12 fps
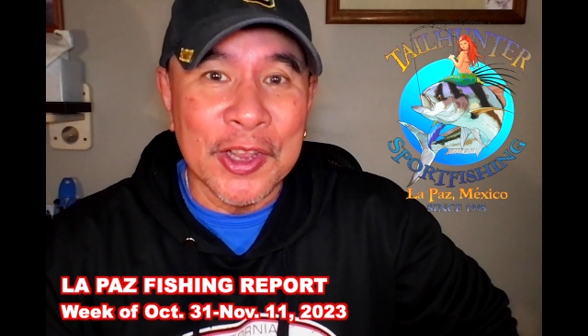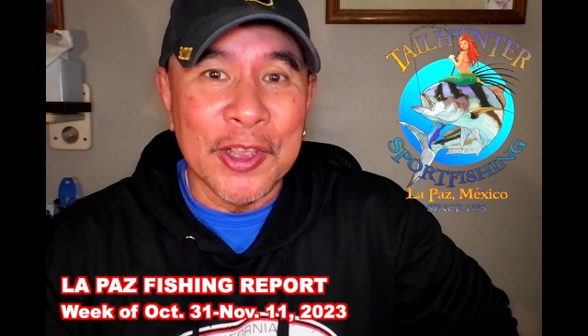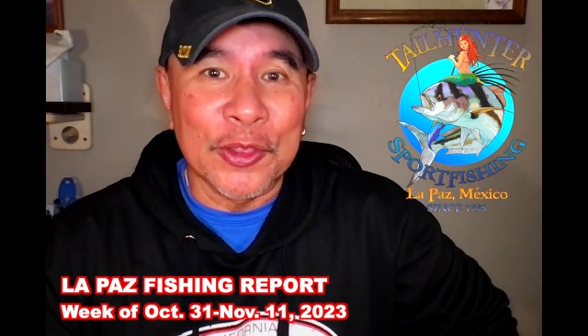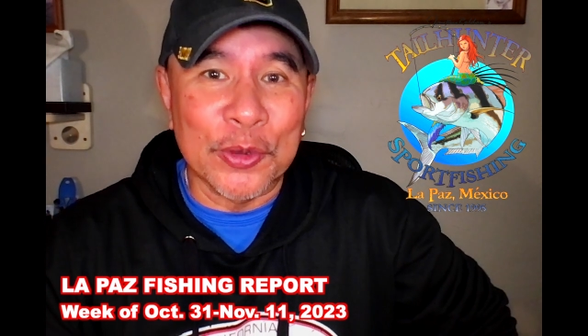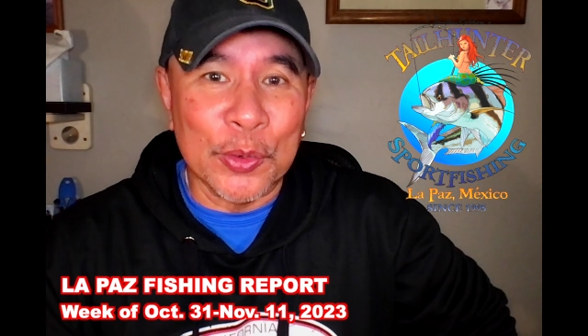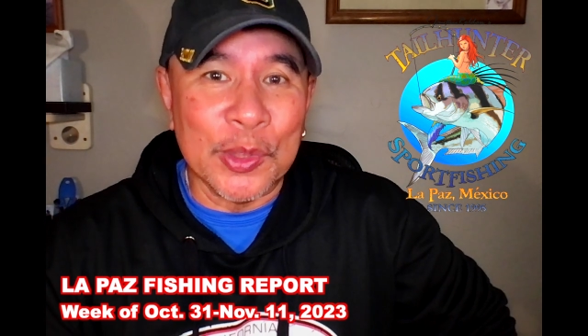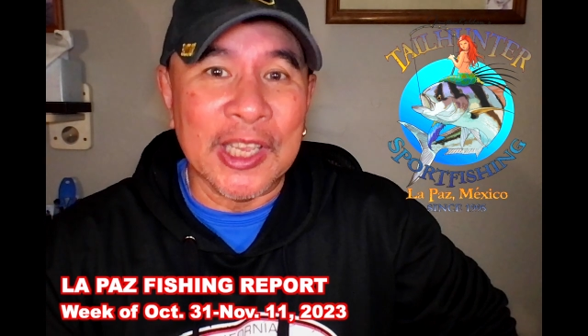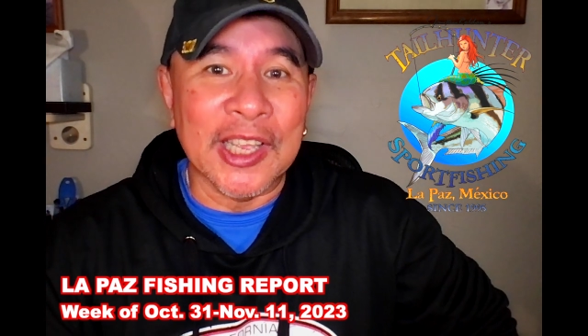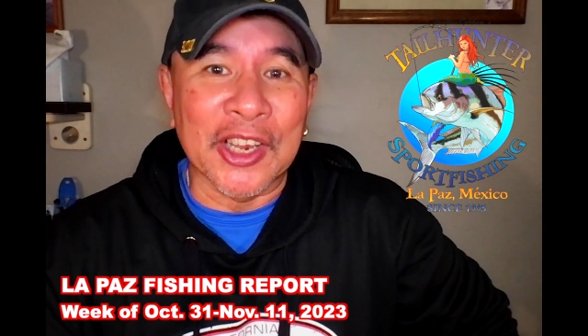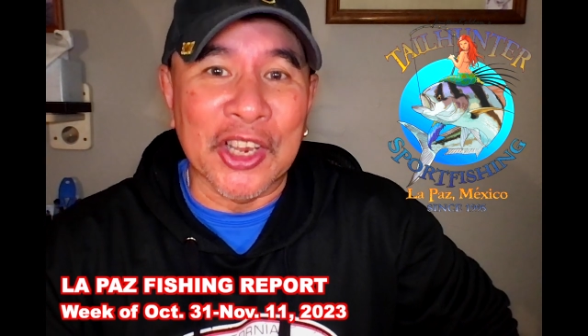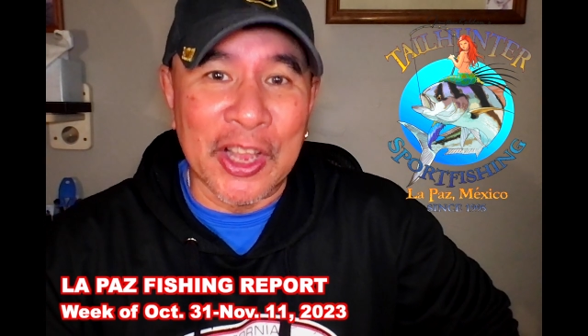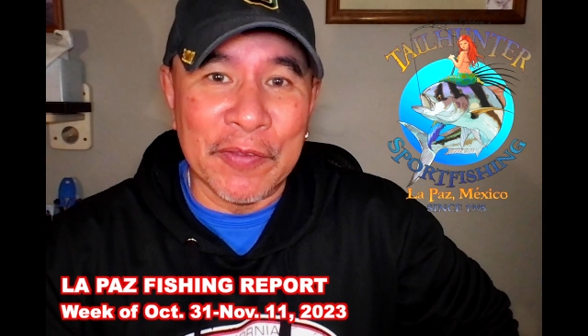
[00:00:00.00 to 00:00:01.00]
through the
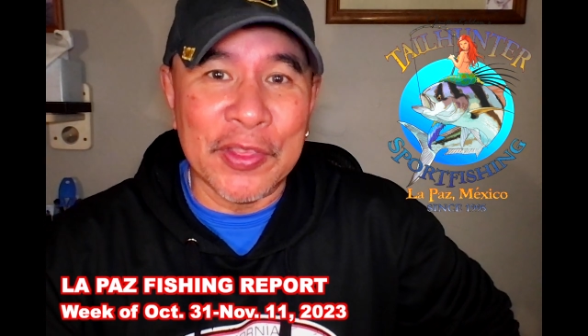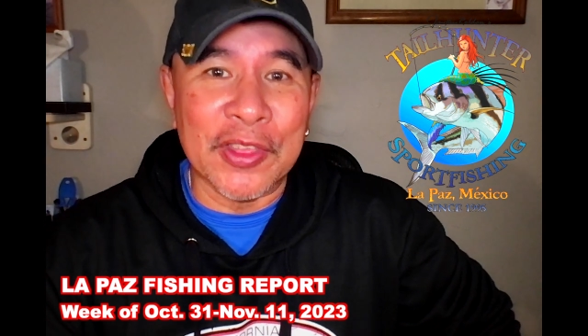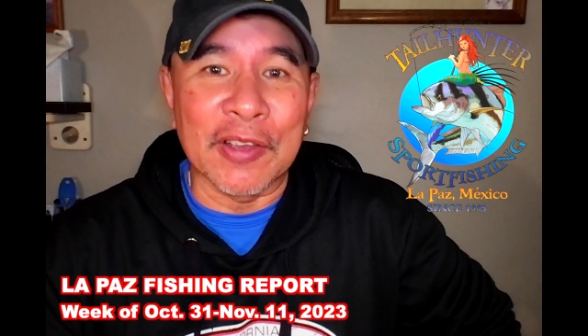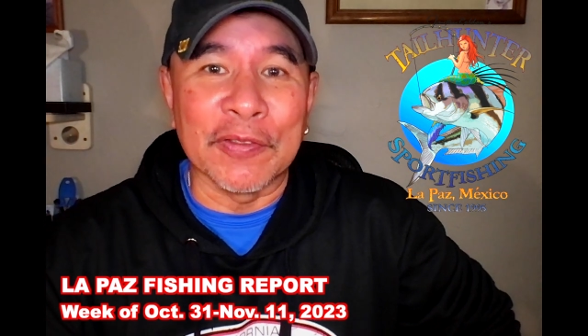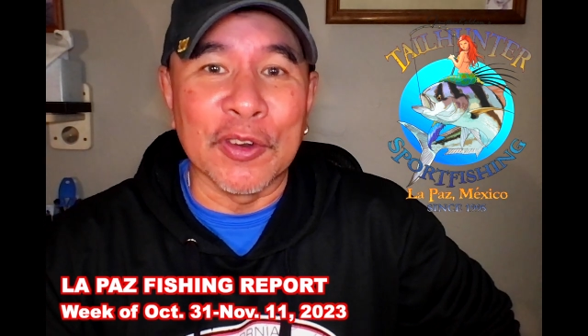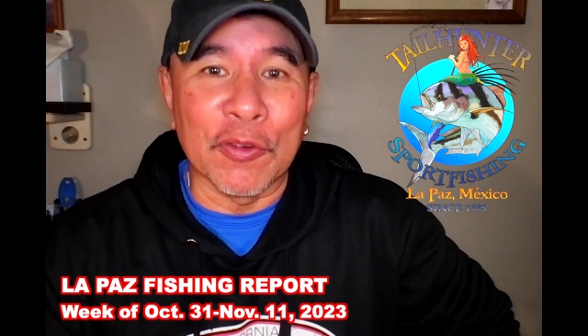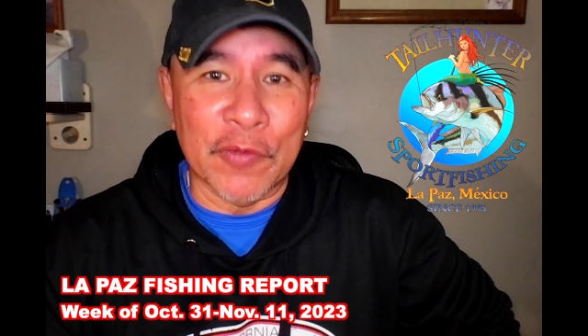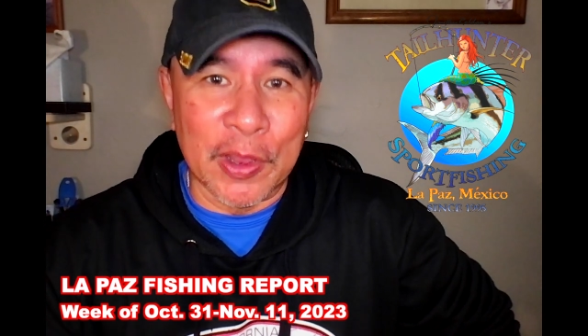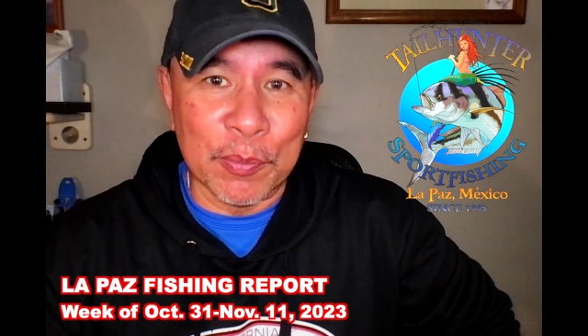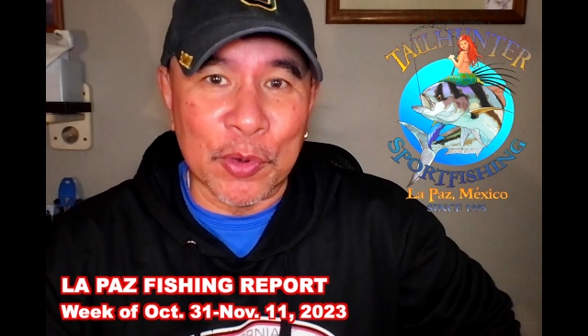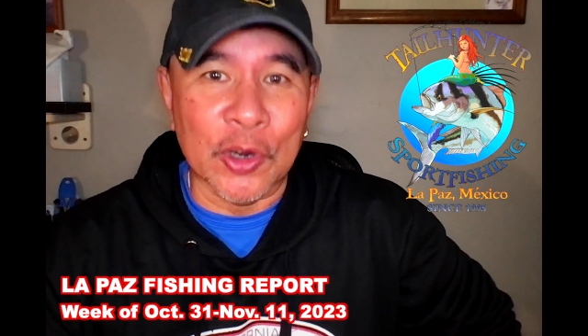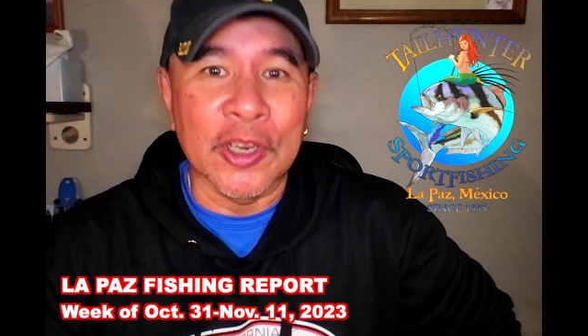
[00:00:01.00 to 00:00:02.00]
11th of
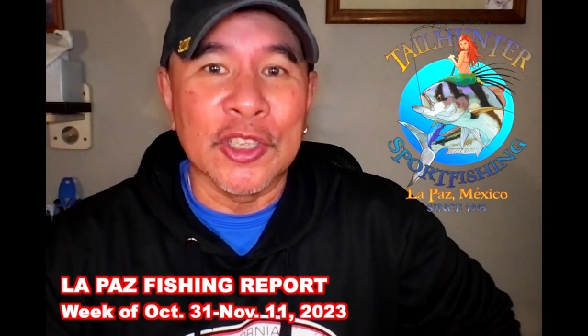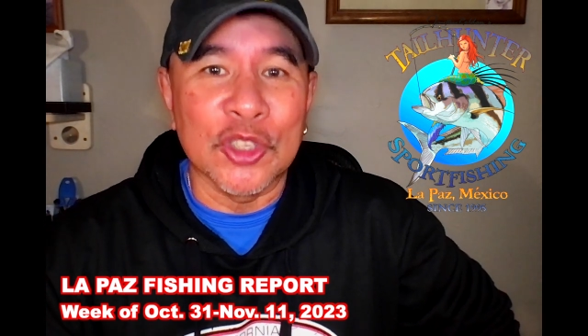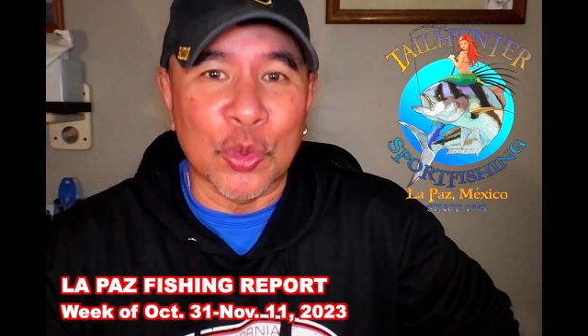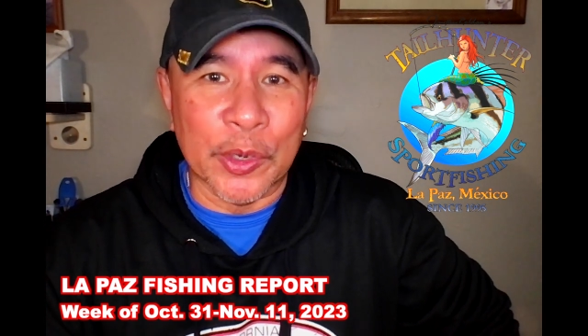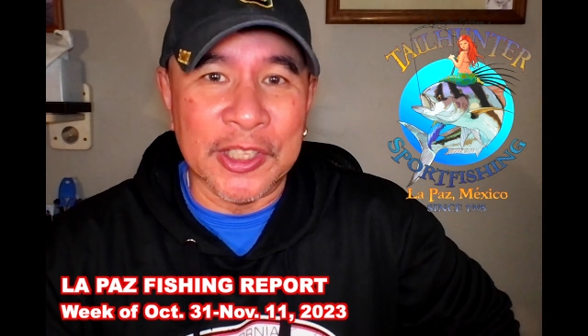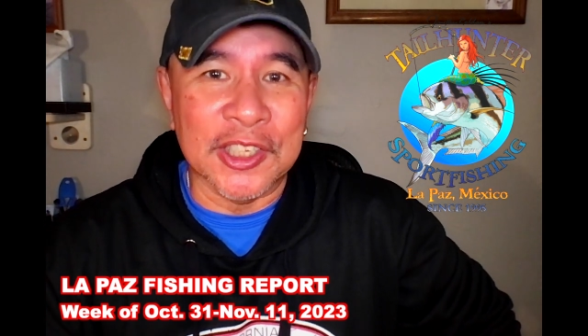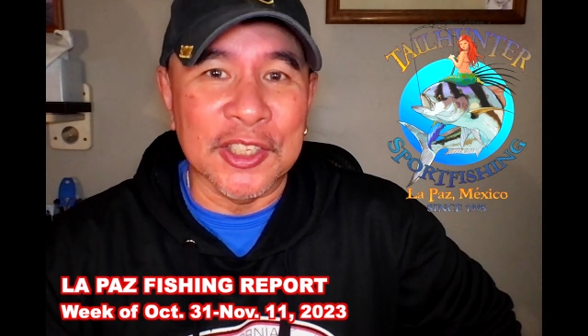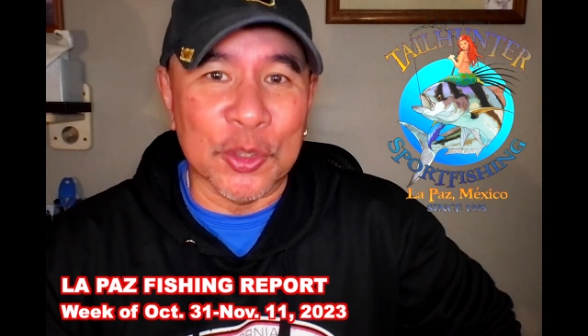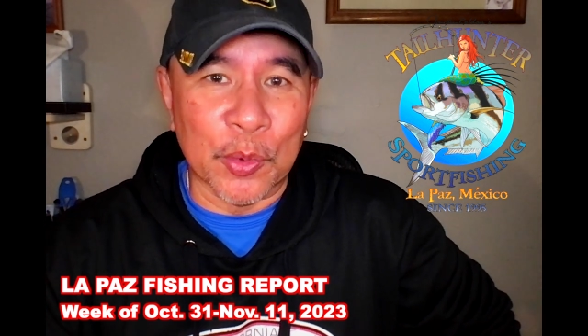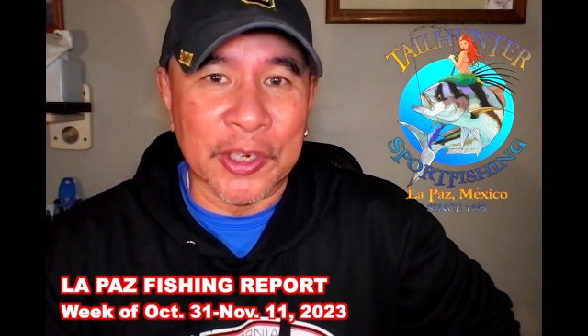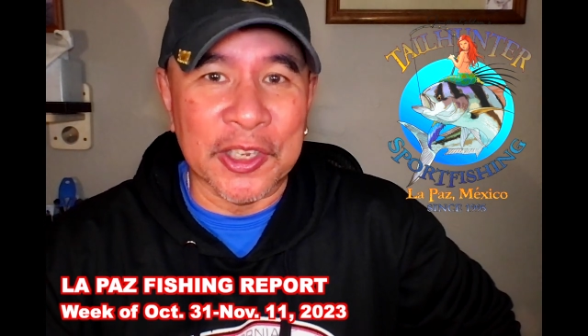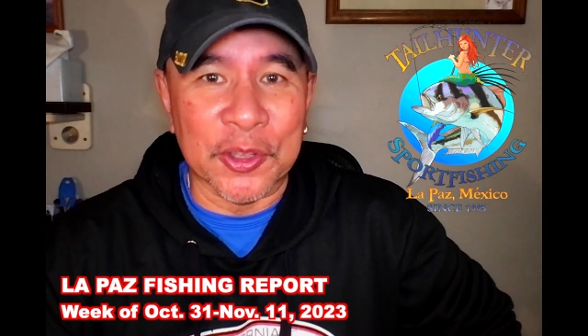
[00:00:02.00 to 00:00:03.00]
November,
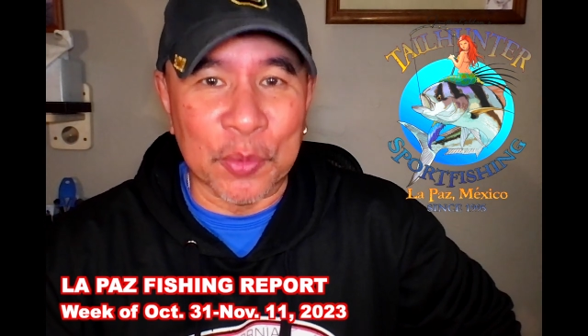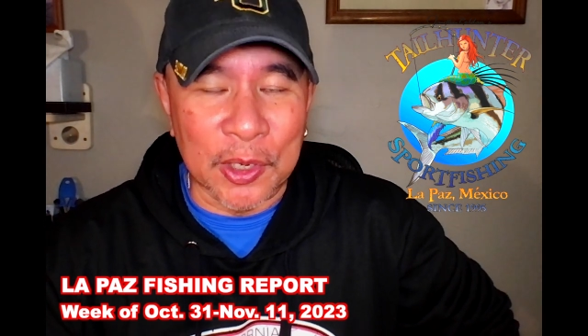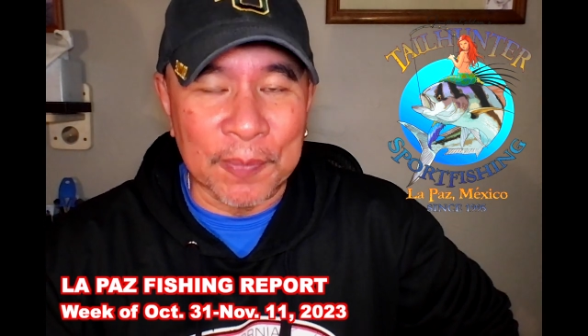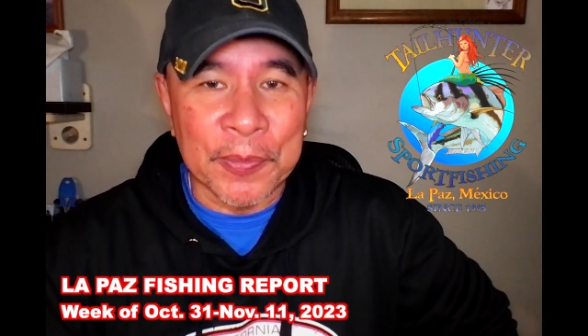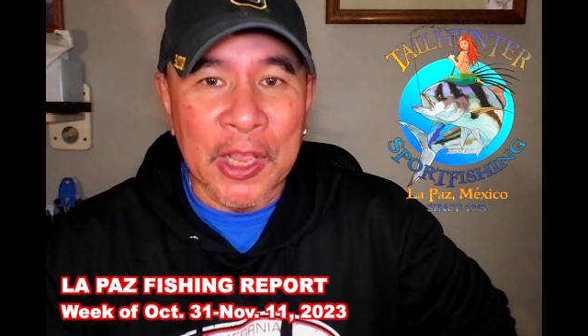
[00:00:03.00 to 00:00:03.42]
2023.